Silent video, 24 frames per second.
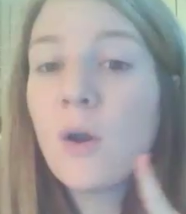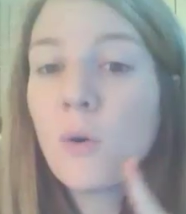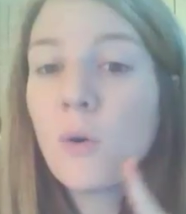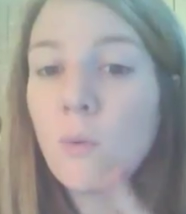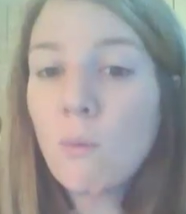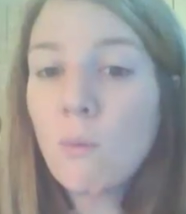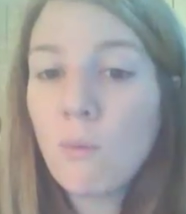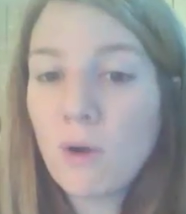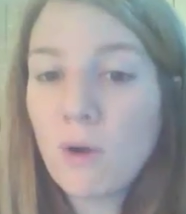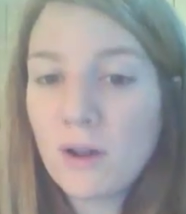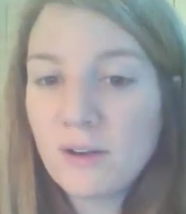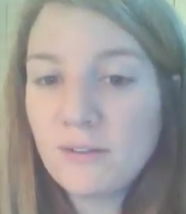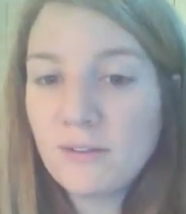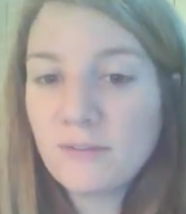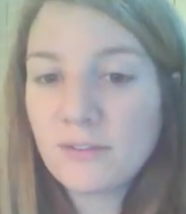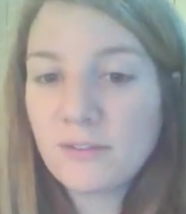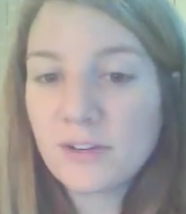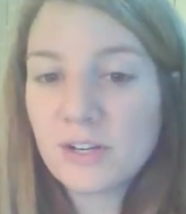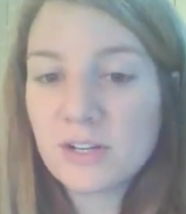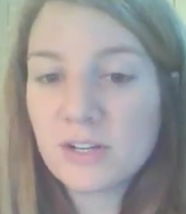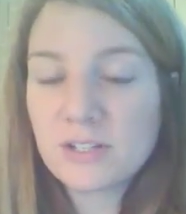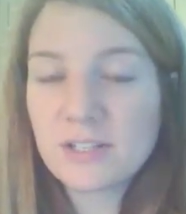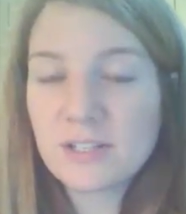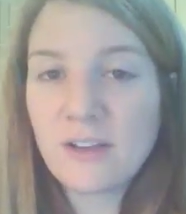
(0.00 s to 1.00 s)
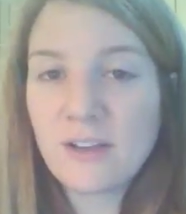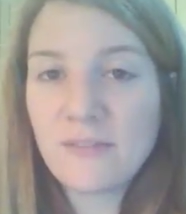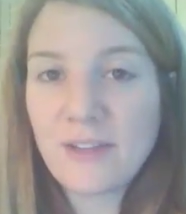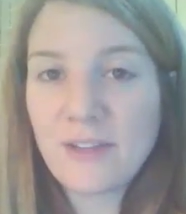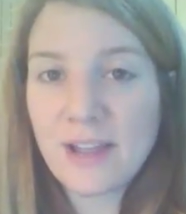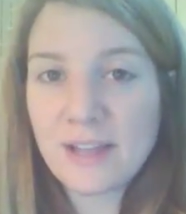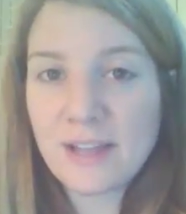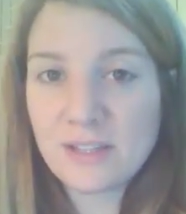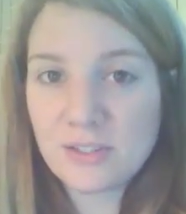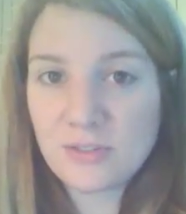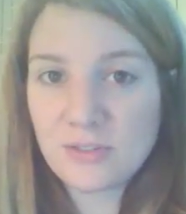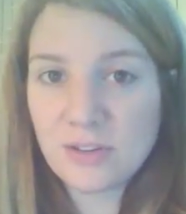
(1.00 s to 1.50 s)
1 for yourself
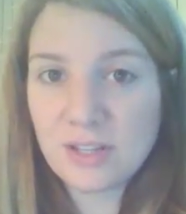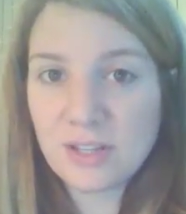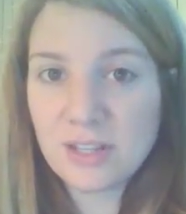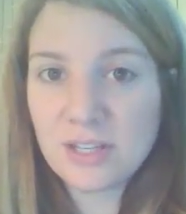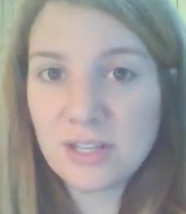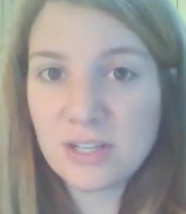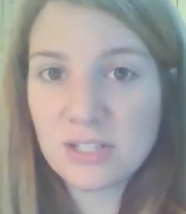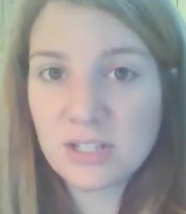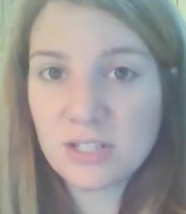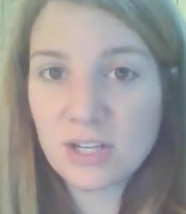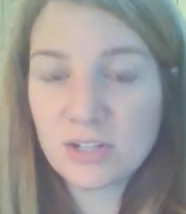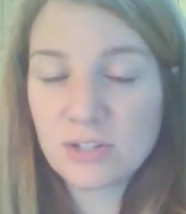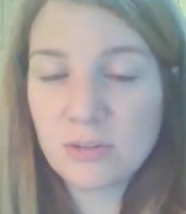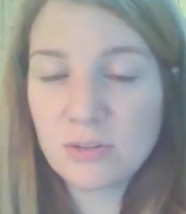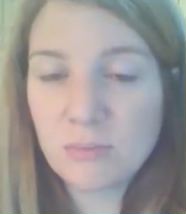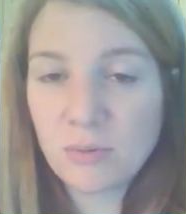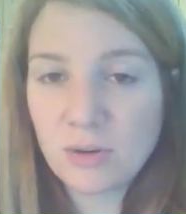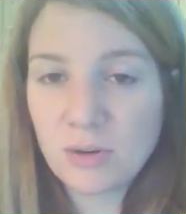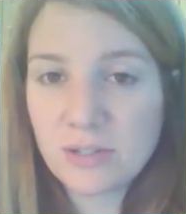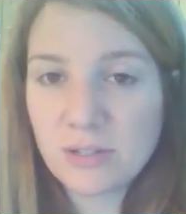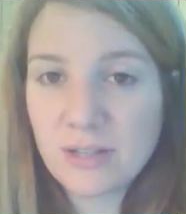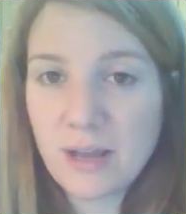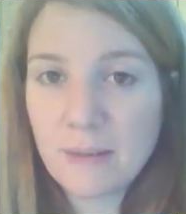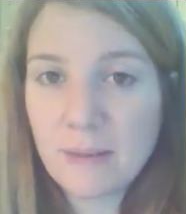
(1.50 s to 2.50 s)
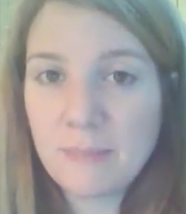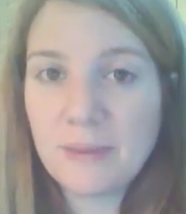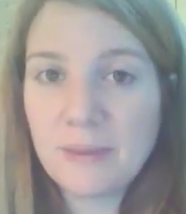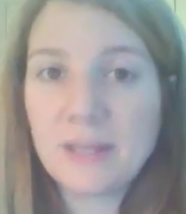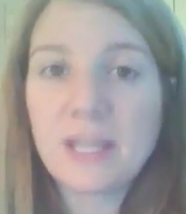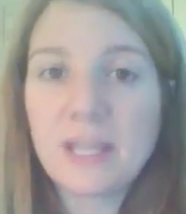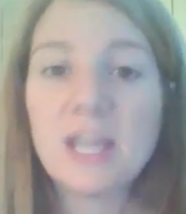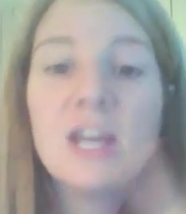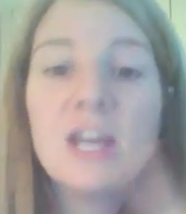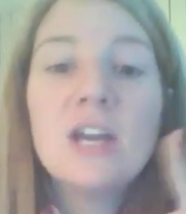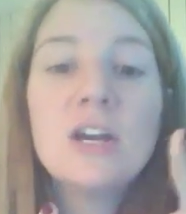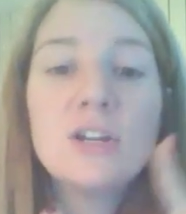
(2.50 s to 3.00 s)
answering the discussion board
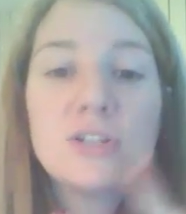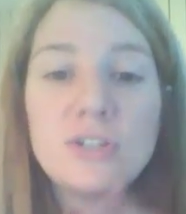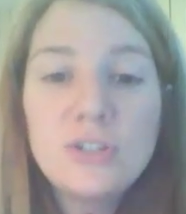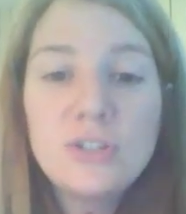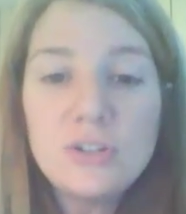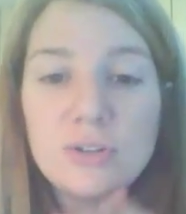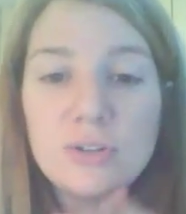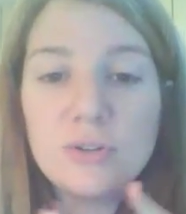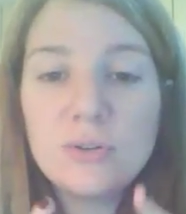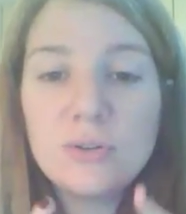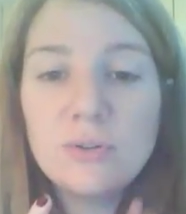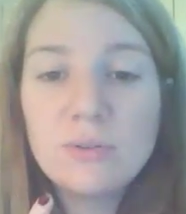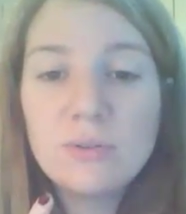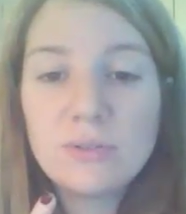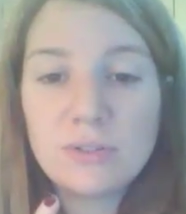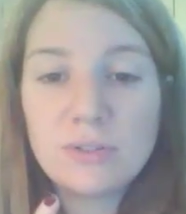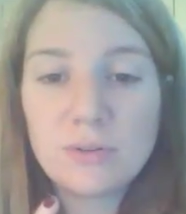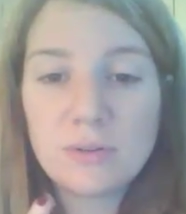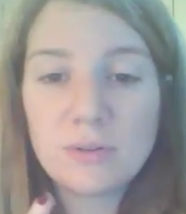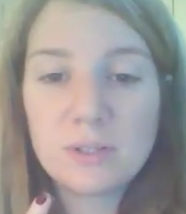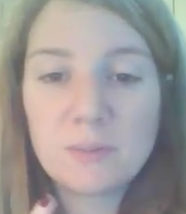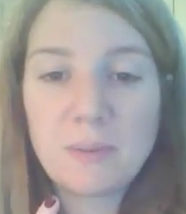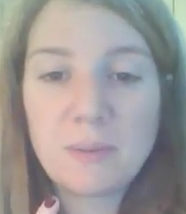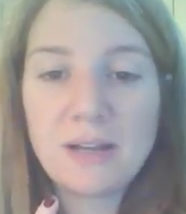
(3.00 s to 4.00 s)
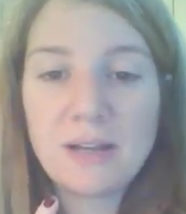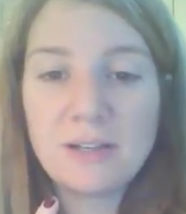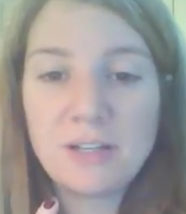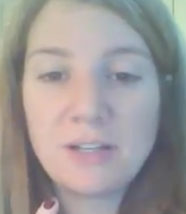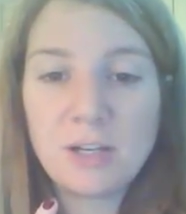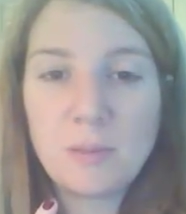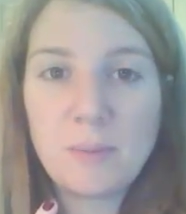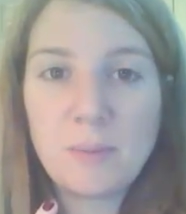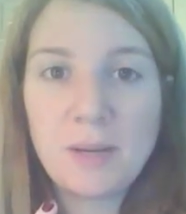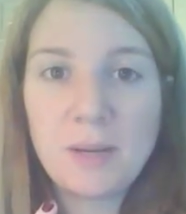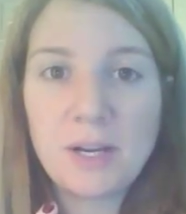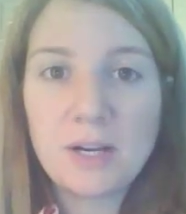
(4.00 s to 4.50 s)
topic. 2 to respond to
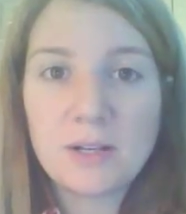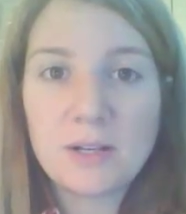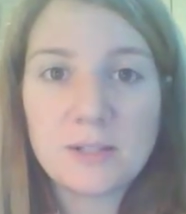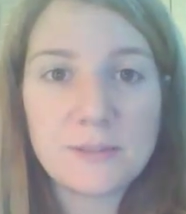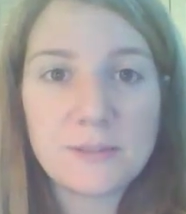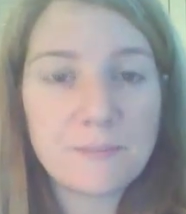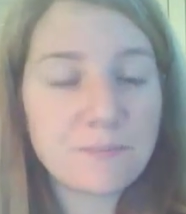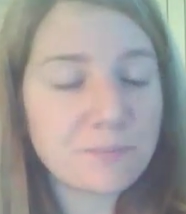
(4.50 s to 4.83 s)
your peers.